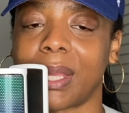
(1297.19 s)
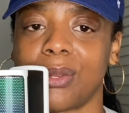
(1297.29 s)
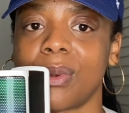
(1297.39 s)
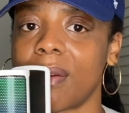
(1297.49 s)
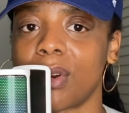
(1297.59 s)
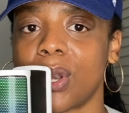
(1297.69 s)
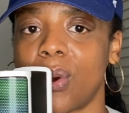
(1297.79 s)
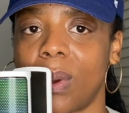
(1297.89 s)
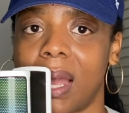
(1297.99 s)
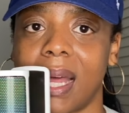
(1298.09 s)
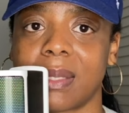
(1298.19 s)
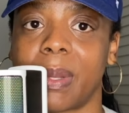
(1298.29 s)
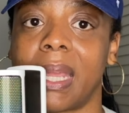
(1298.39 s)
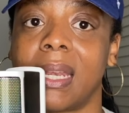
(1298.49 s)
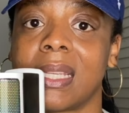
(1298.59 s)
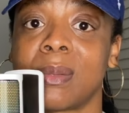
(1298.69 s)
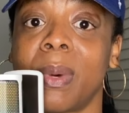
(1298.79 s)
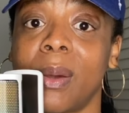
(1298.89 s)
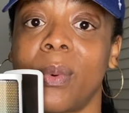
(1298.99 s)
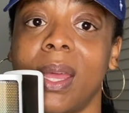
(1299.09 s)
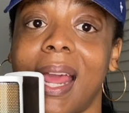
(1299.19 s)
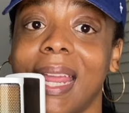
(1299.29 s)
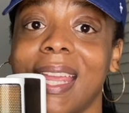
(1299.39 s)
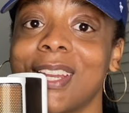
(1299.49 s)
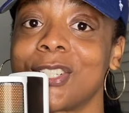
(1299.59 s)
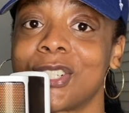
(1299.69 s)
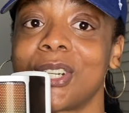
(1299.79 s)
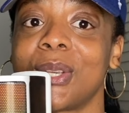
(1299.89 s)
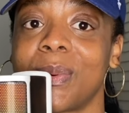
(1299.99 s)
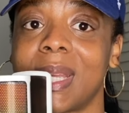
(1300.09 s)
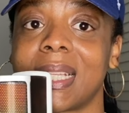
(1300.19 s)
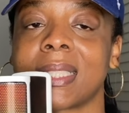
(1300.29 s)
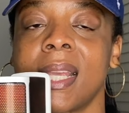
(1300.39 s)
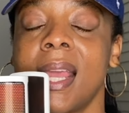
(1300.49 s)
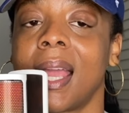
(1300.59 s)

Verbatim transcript: Like, you never know what God's plan is, but what I can assure you is